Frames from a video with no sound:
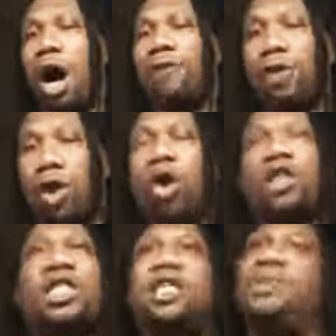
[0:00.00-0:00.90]
of
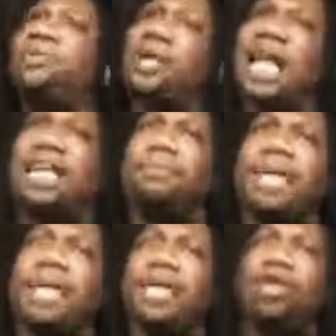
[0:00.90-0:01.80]
course, there's people like
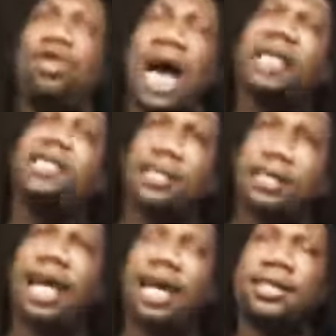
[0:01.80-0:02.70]
me in the United
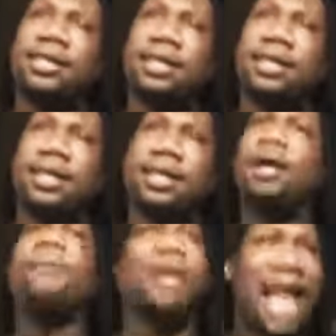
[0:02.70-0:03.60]
States,
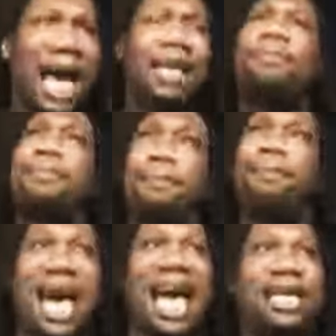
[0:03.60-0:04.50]
black
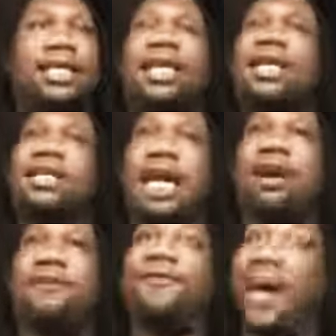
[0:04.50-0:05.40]
men
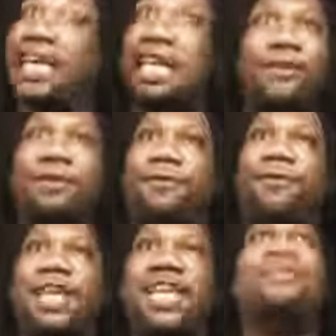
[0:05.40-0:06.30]
that are fighting for
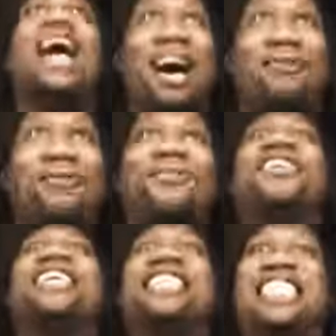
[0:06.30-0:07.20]
freedom
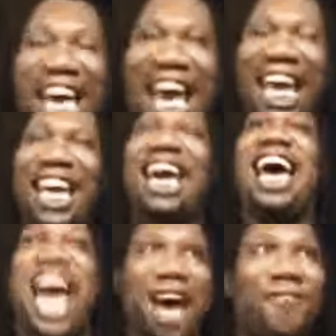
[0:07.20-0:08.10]
every day.
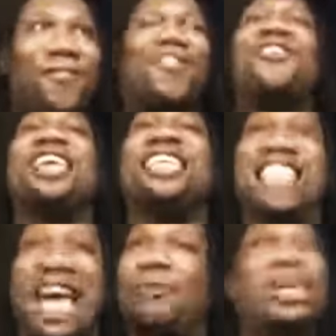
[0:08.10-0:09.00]
Every
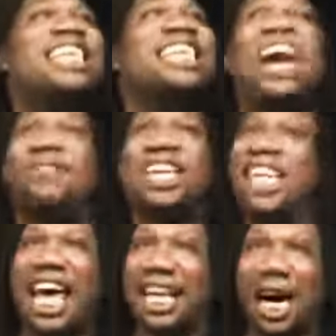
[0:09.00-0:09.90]
day. We never
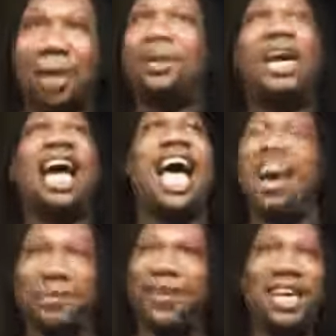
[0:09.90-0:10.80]
let up
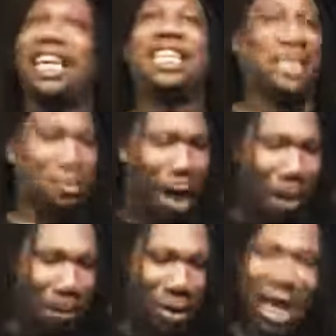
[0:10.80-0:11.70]
ever. It is in
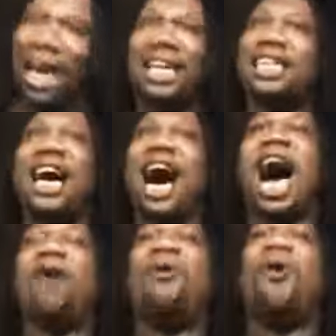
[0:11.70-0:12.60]
my blood.
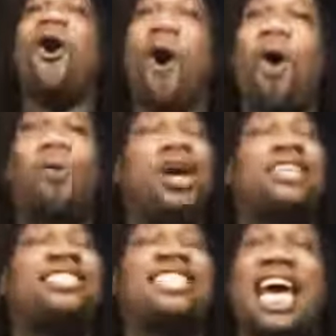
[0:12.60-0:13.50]
I will
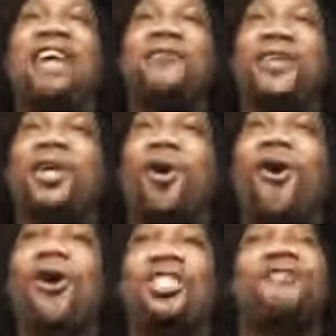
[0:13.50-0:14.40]
always stand for the
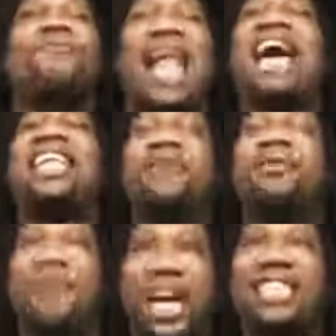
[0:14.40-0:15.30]
cause of black
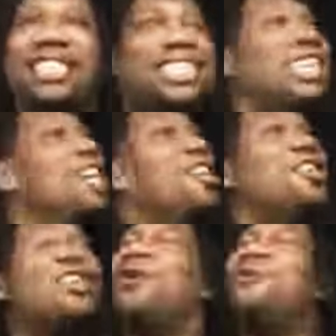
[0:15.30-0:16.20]
liberation,
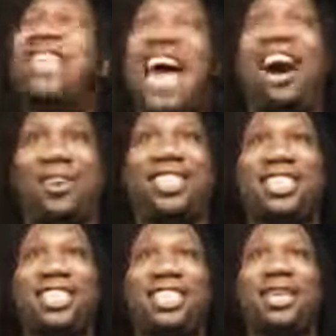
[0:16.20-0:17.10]
no
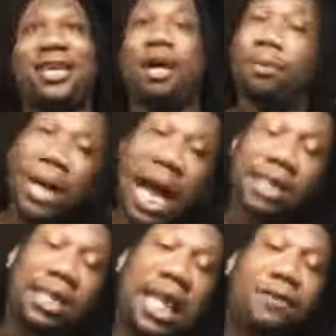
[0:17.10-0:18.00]
doubt. But I
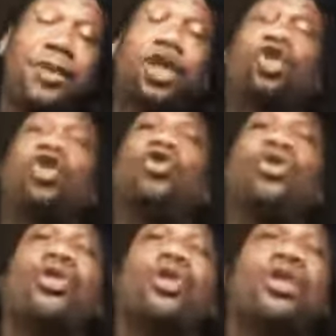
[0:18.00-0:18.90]
stand for
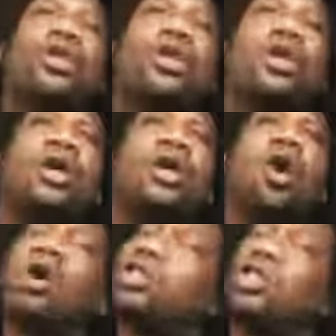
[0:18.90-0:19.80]
truth
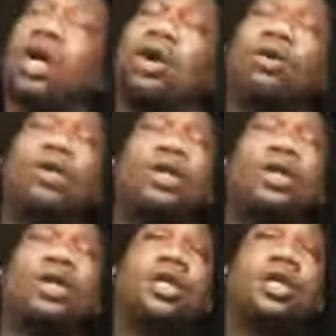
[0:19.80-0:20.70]
also.
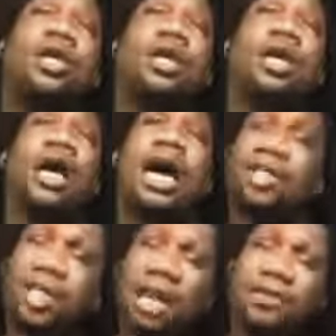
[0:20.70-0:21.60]
I
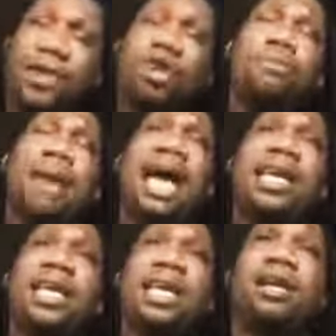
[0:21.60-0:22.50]
stand for
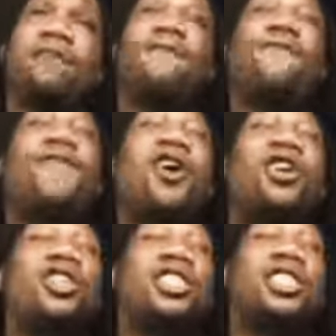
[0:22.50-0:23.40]
humanity
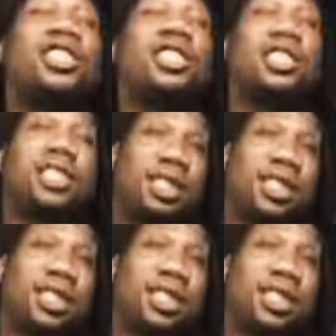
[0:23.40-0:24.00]
first.